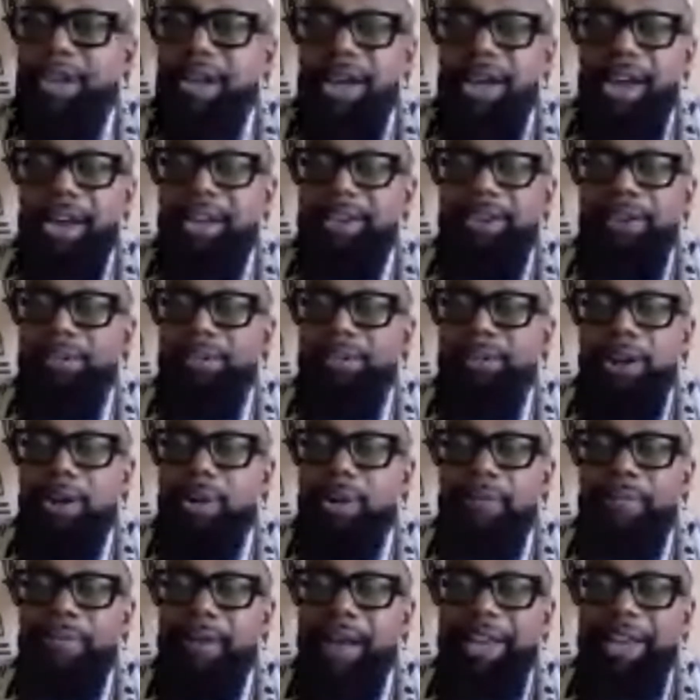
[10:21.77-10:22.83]
I don't know
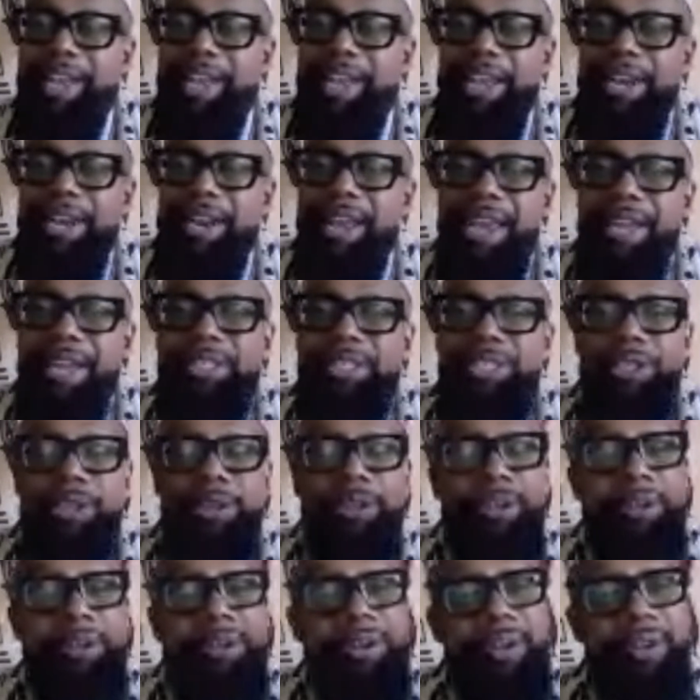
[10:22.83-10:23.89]
if I can
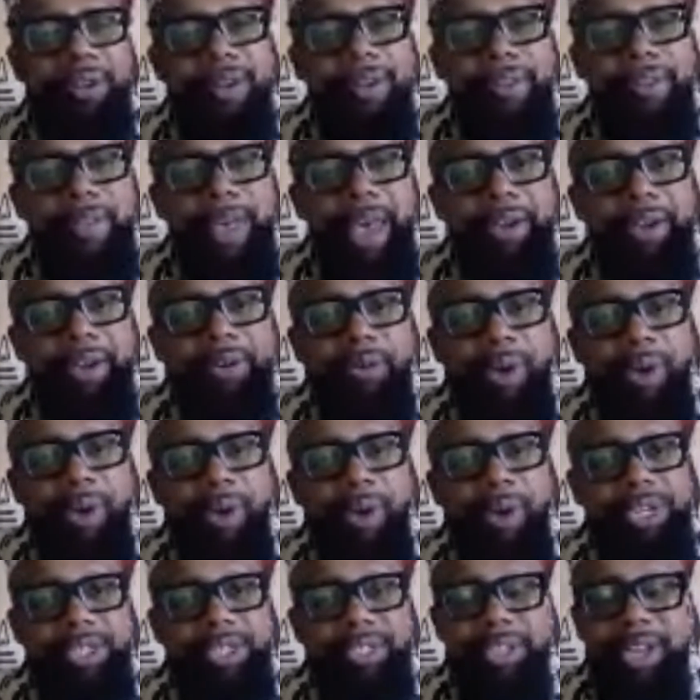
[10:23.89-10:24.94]
answer that
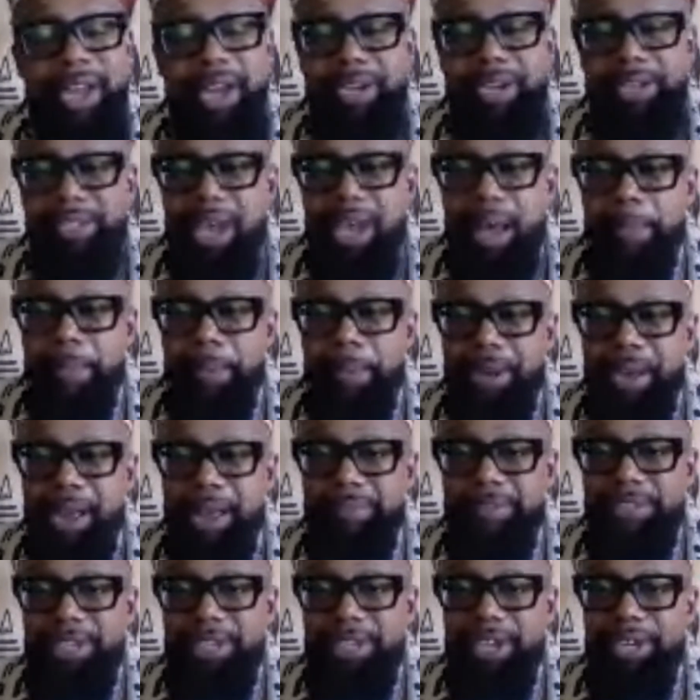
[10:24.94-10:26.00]
question. It's not a topic
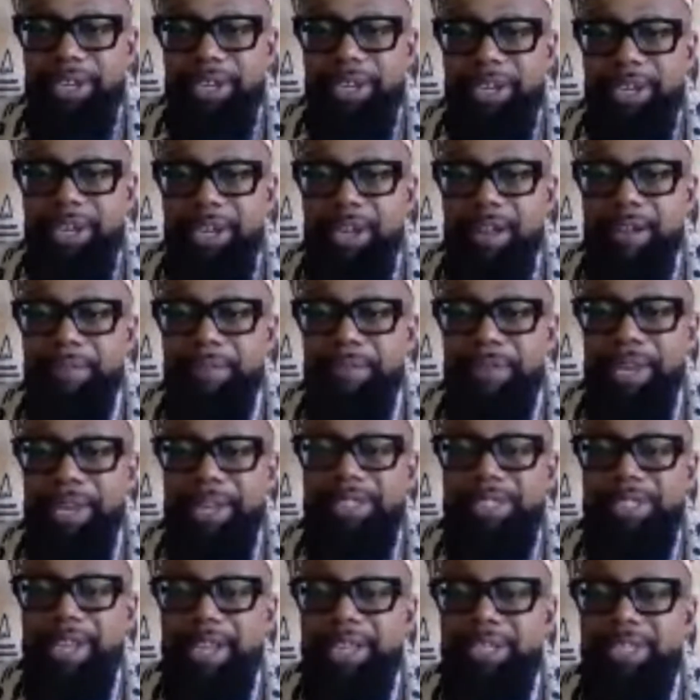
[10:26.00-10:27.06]
I've studied
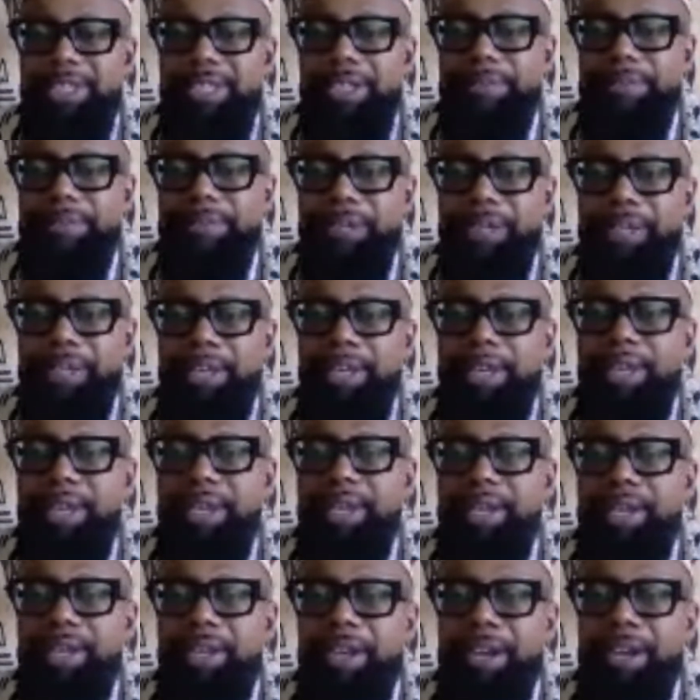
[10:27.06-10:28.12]
extensively,
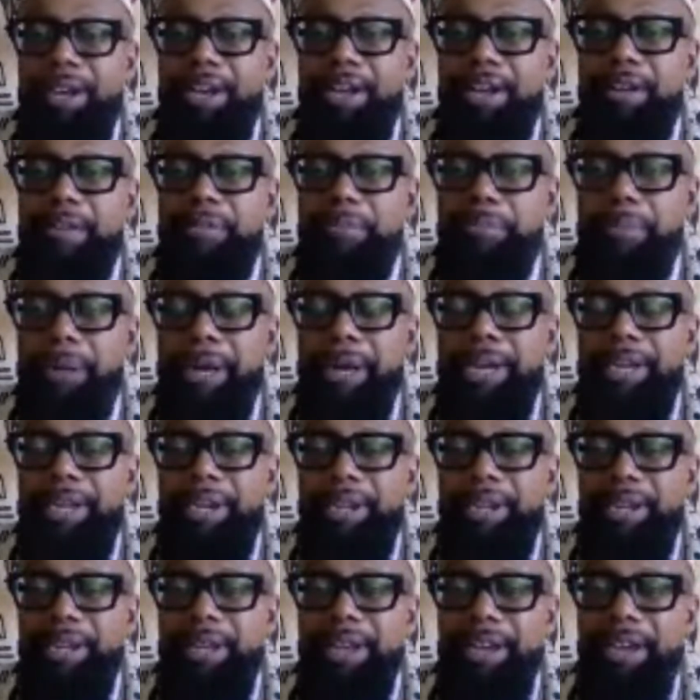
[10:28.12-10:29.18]
but
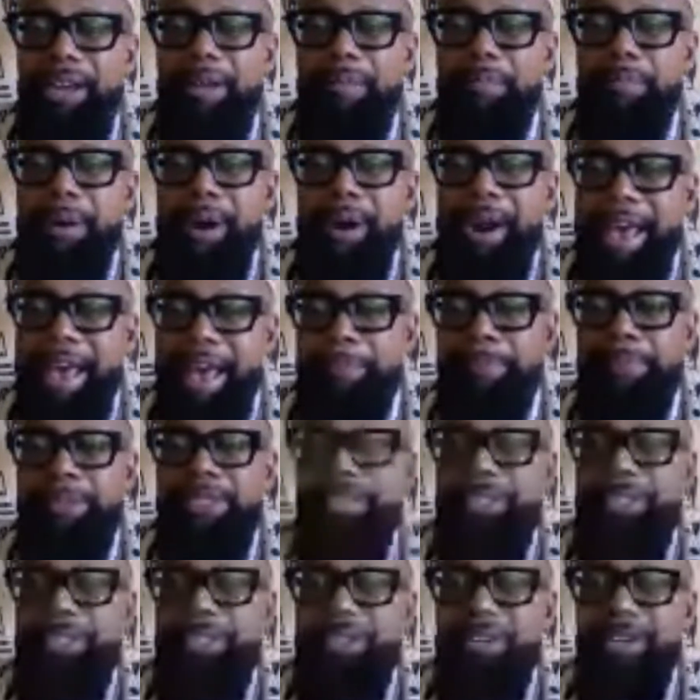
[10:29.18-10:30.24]

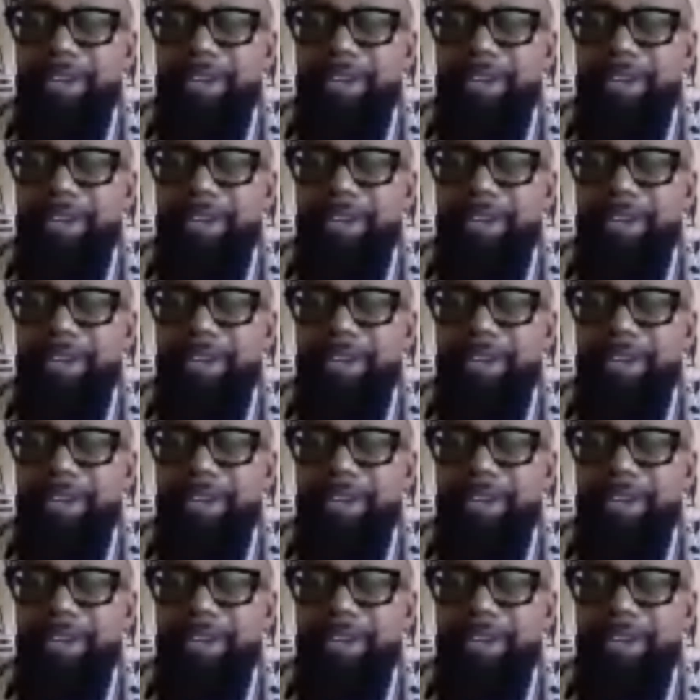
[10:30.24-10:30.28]
perhaps